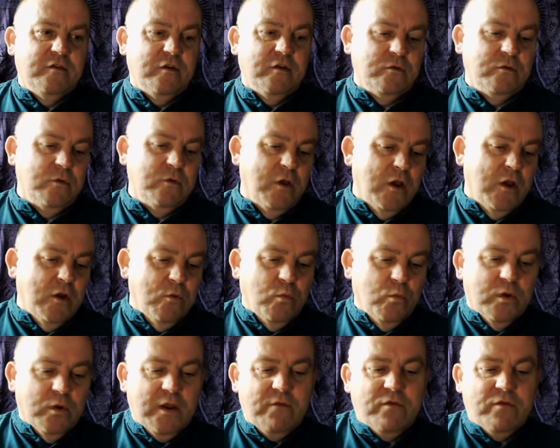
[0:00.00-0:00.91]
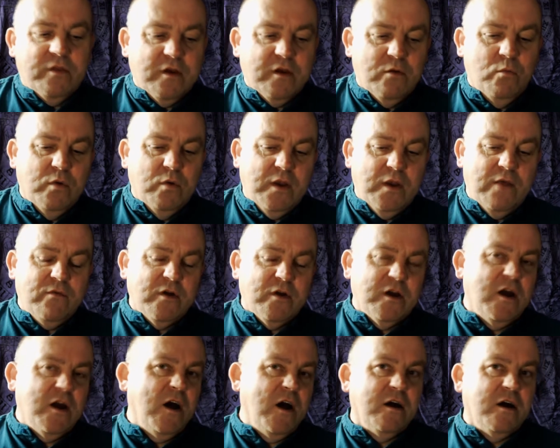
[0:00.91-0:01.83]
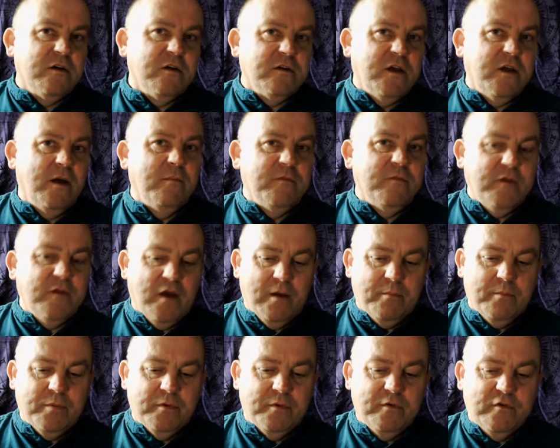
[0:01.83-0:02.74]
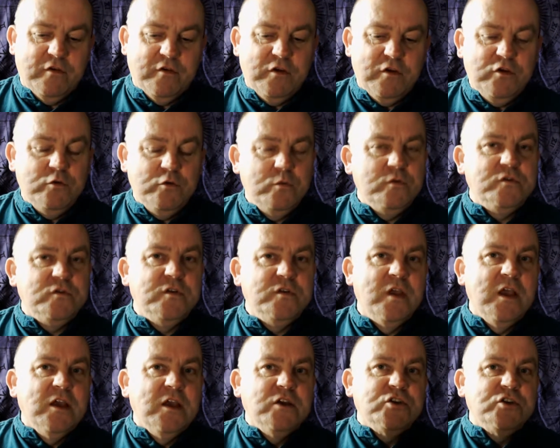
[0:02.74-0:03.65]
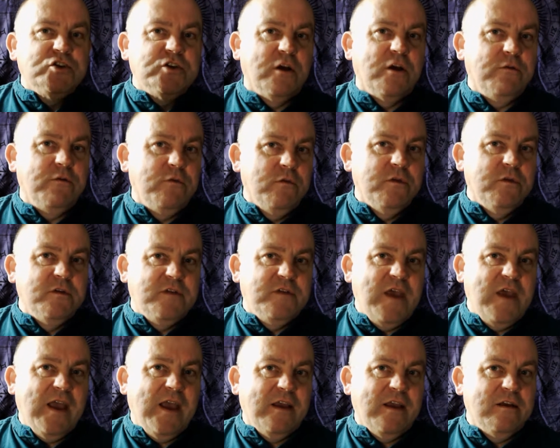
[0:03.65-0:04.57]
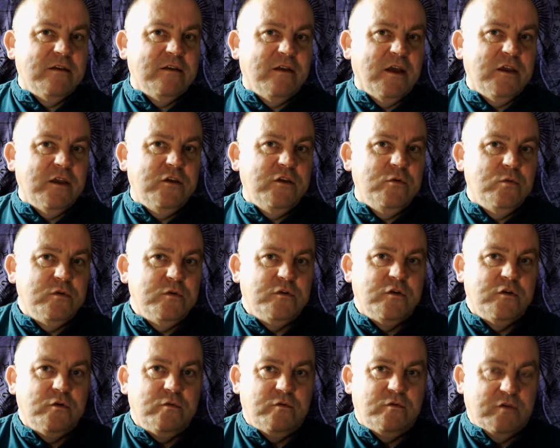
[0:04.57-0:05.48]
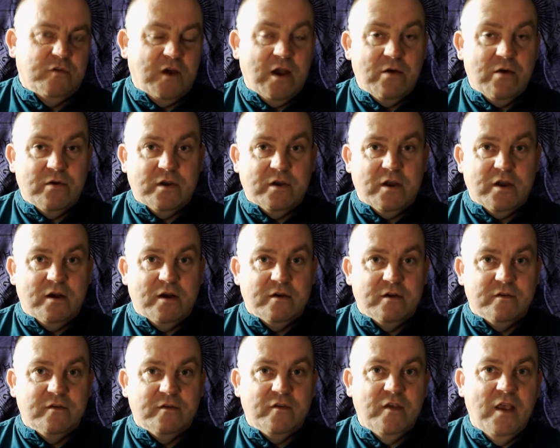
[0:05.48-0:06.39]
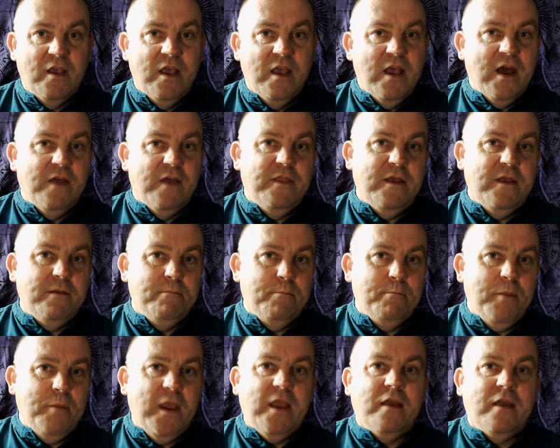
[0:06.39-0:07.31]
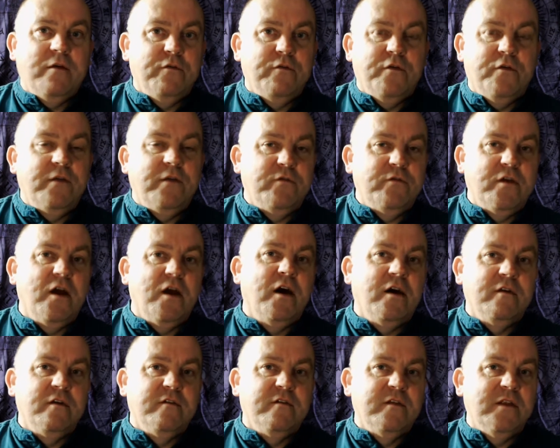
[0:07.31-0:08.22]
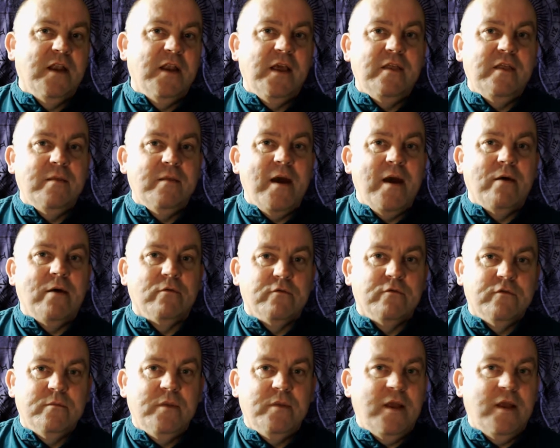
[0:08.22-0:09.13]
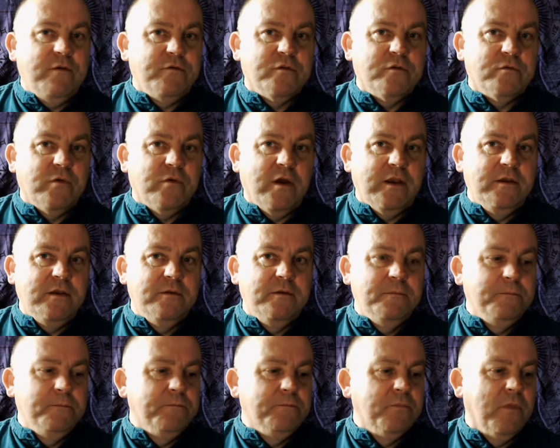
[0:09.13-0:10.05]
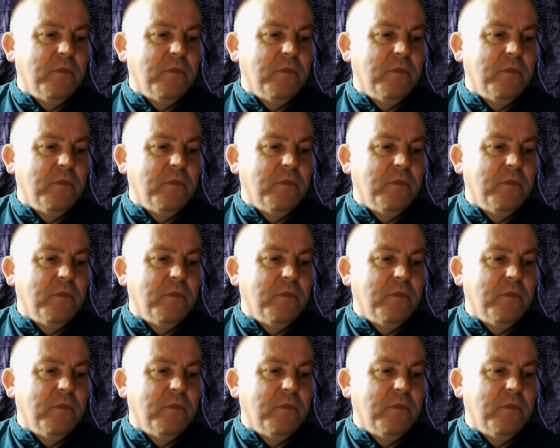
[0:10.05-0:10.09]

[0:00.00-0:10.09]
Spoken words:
So whatever card comes up, and so you would shuffle the deck like you would do tarot cards, and then pick 5 cards and lay them out from left to right.